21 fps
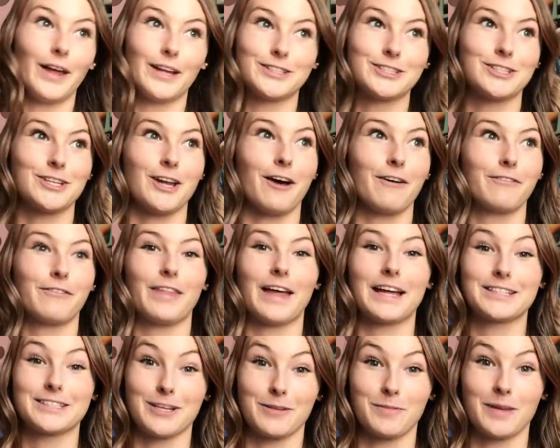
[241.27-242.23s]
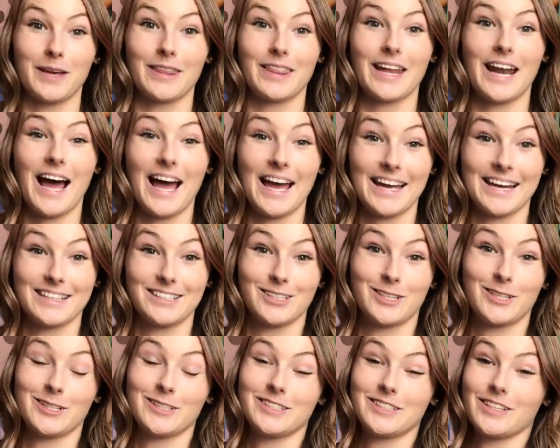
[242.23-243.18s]
that stuff. That's something that I had to
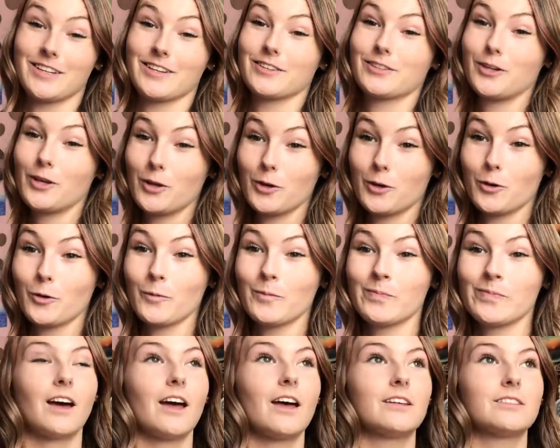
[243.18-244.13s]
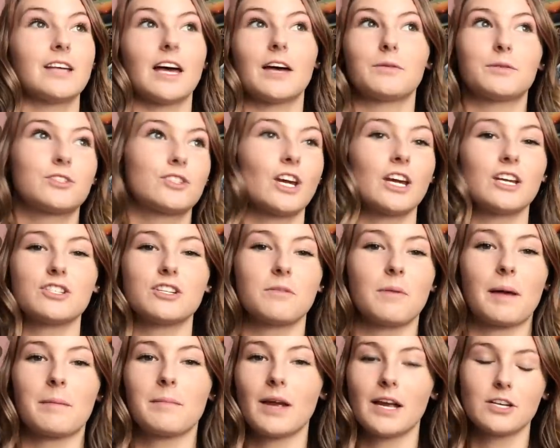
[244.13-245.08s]
consider too, because I was changing
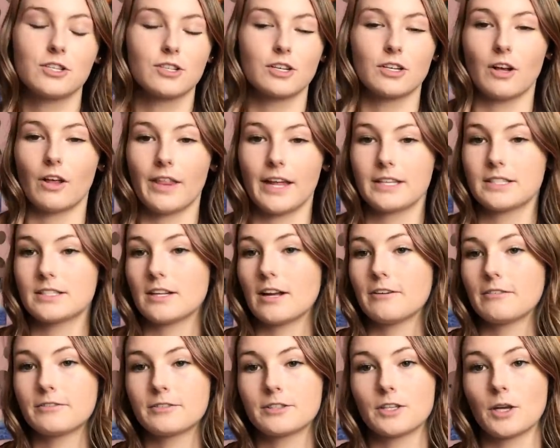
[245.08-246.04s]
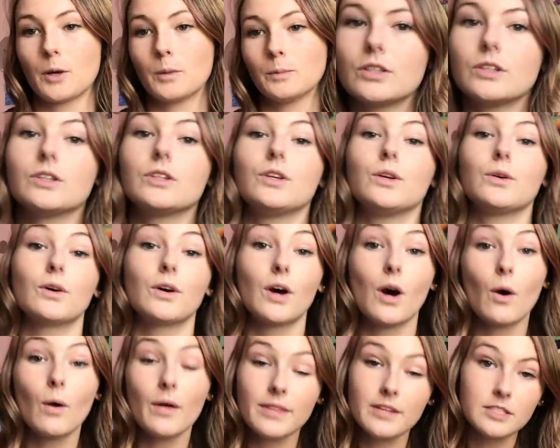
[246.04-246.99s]
my major and all that stuff. So you can
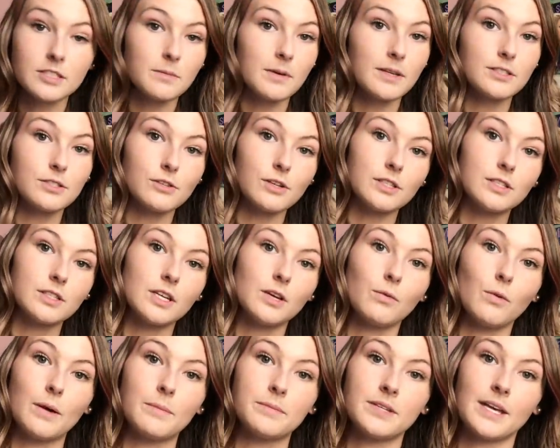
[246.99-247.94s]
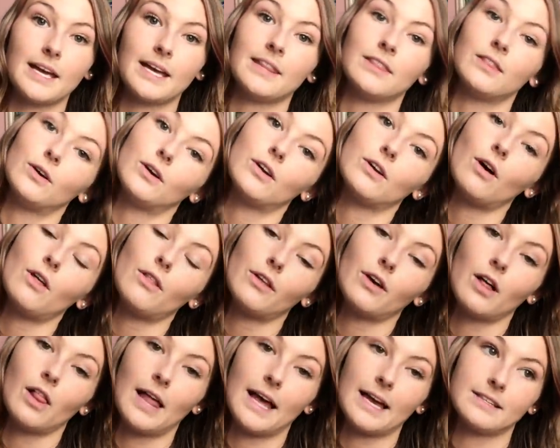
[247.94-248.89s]
go on the Semester at Sea website and look at all the
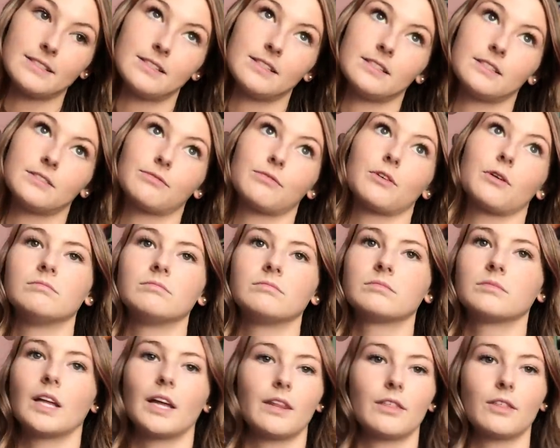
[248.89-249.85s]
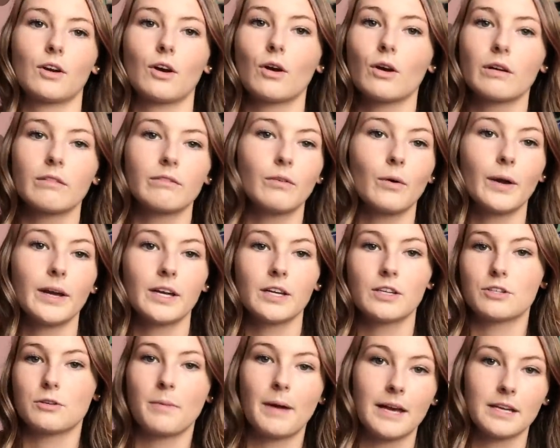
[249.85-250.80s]
classes from like the current
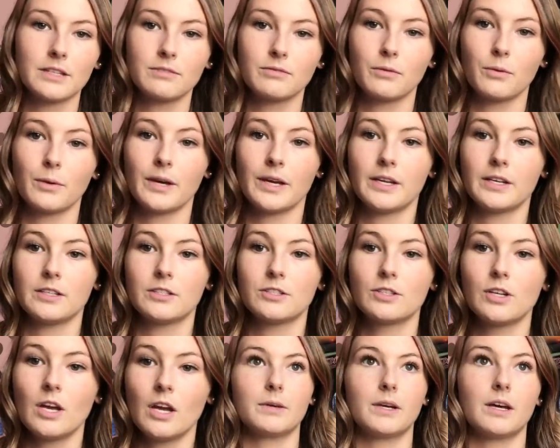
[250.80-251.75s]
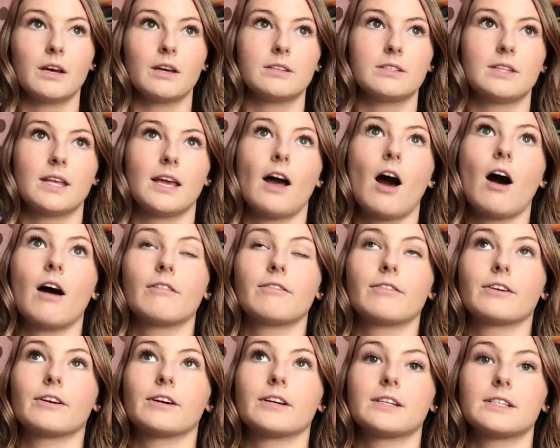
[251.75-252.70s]
voyage or past voyage, because they
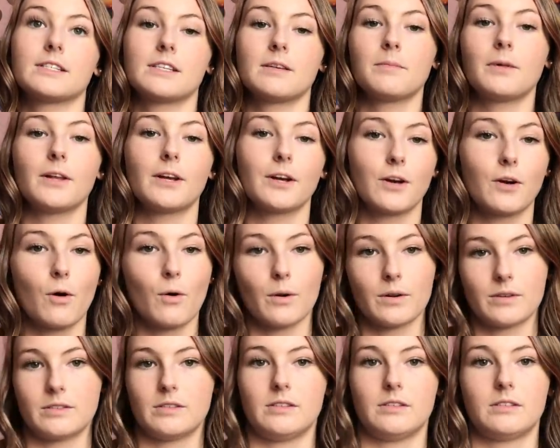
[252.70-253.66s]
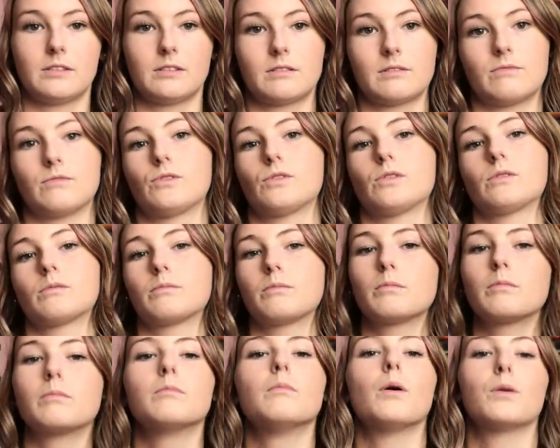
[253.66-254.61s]
offer similar courses for
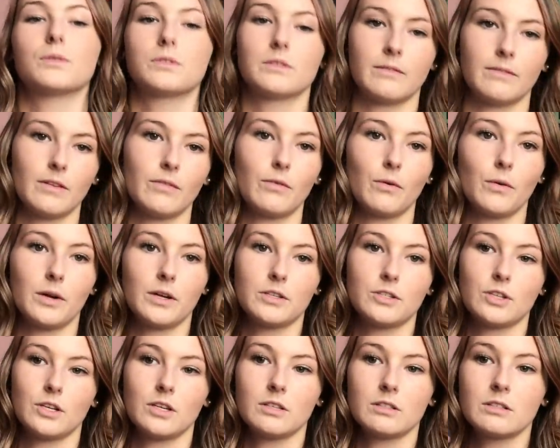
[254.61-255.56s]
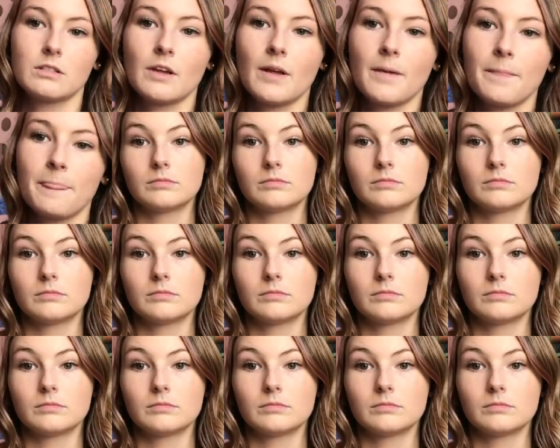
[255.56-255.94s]
most of the voyages.